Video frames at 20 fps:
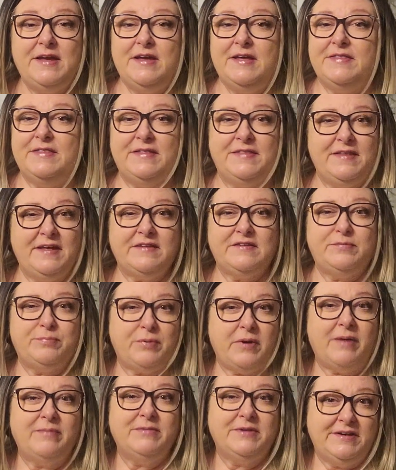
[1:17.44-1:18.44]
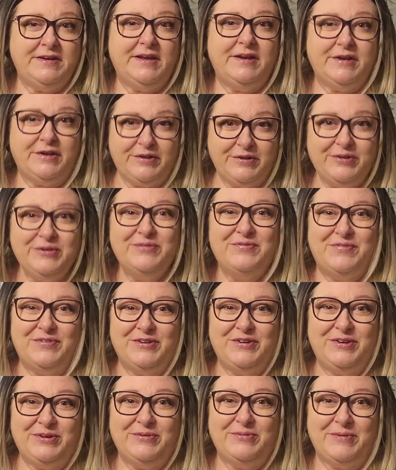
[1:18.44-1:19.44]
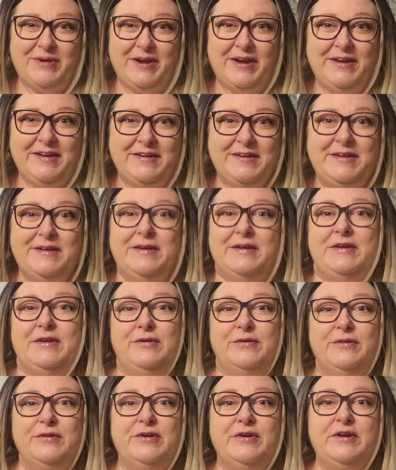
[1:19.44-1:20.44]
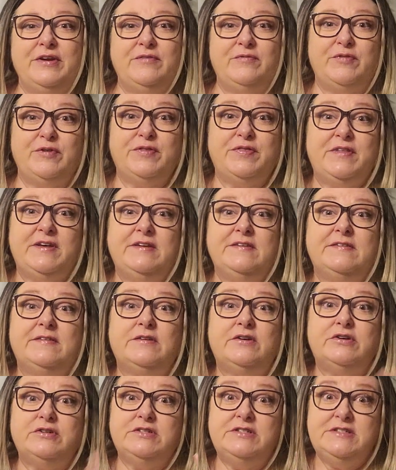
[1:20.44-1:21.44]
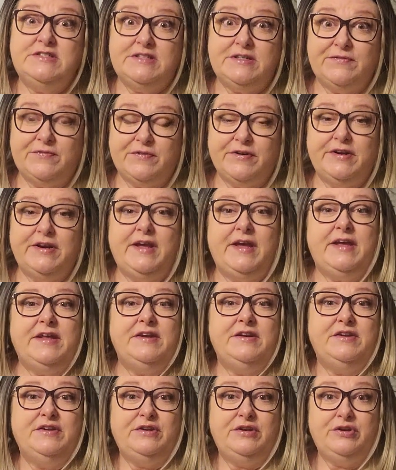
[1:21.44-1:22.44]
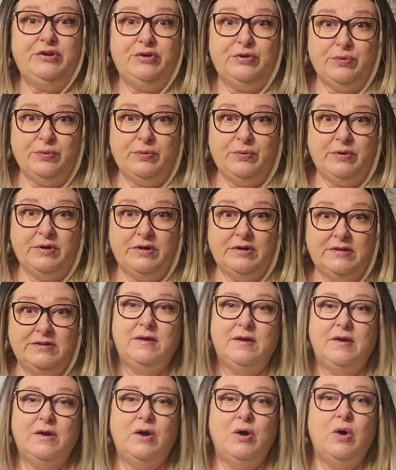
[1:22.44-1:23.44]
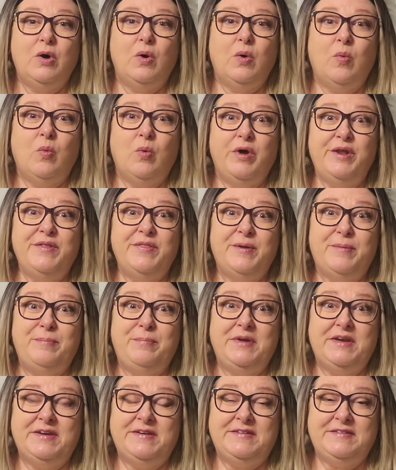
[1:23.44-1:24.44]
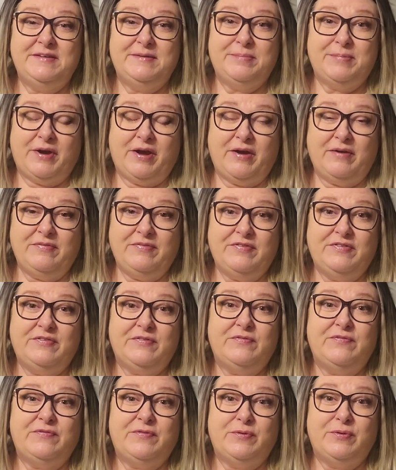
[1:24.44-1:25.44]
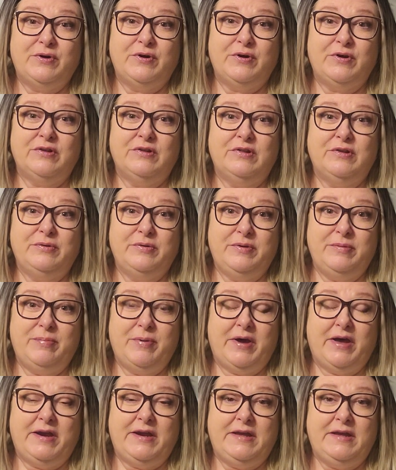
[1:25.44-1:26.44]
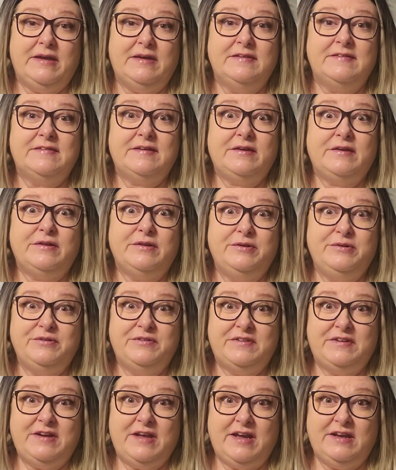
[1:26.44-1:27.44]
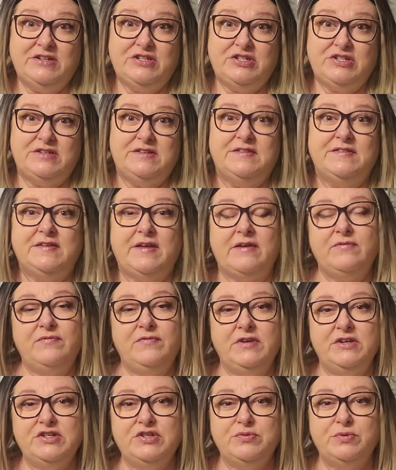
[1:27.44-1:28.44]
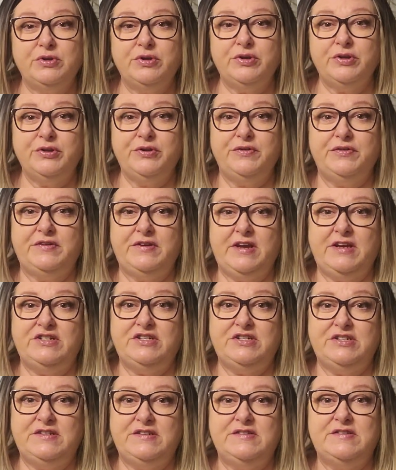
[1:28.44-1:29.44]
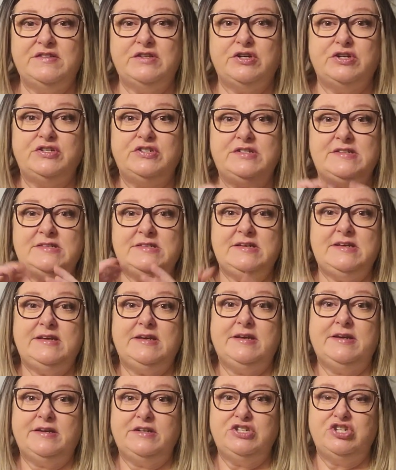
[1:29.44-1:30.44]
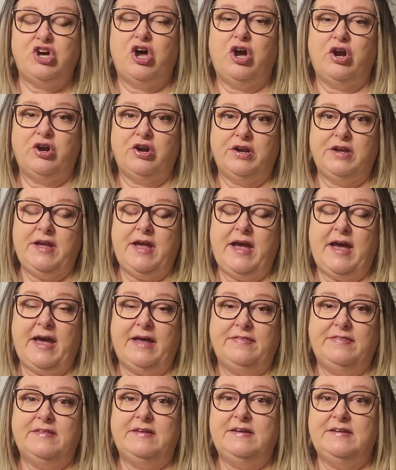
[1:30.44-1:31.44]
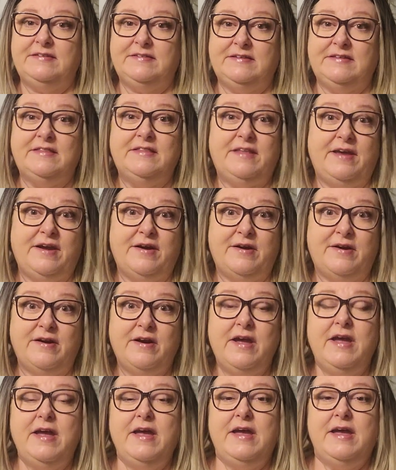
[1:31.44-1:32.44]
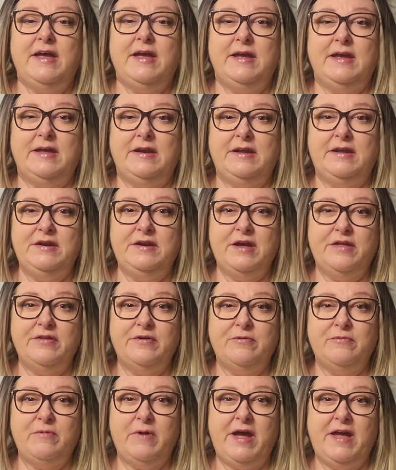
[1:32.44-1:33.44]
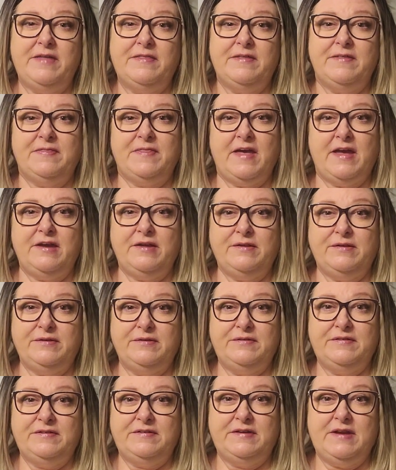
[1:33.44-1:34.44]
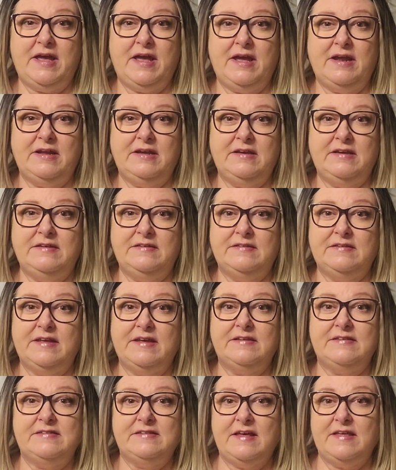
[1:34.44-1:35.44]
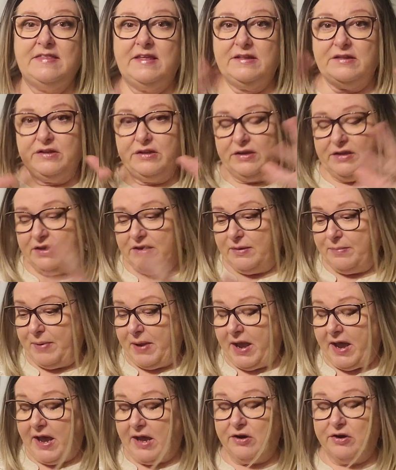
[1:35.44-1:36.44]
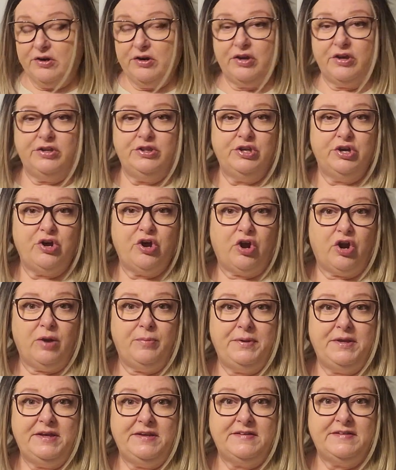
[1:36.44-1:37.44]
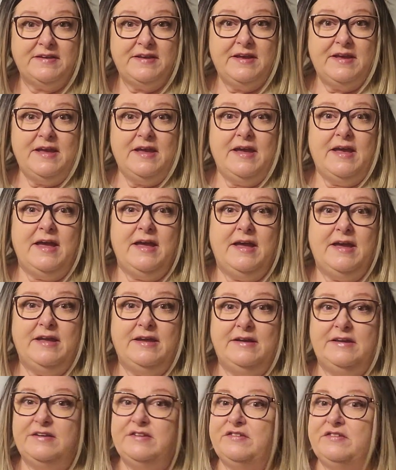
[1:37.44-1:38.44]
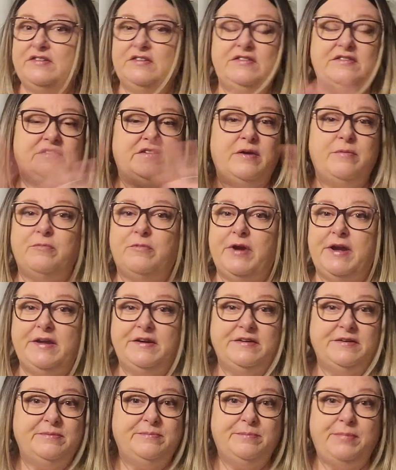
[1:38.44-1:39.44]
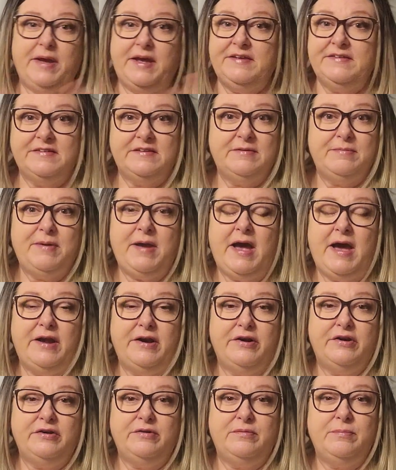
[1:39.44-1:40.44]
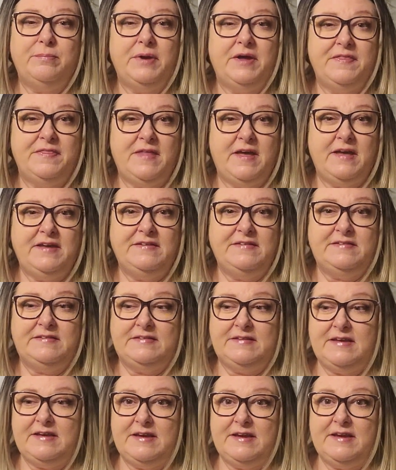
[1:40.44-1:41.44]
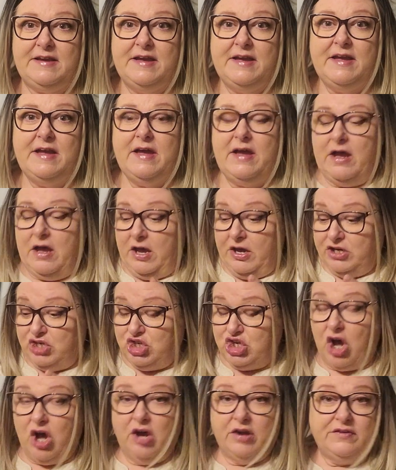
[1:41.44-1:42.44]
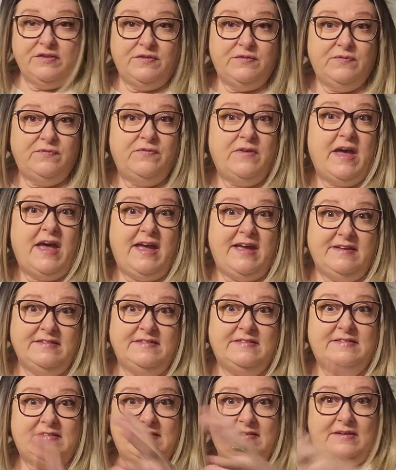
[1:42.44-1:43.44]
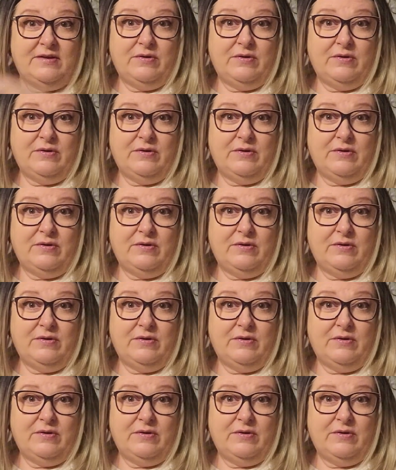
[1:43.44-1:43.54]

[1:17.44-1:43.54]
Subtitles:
then that's probably not a clue for you, right? You're looking for things that are different and new. One of the big tip-offs for Lewy body is hallucinations, like visual hallucinations. They're seeing a dog or cat that isn't there. And another way that they hallucinate is, let's say they look at a pattern on the carpet and it's just some random paisley pattern, but they see a dog's face,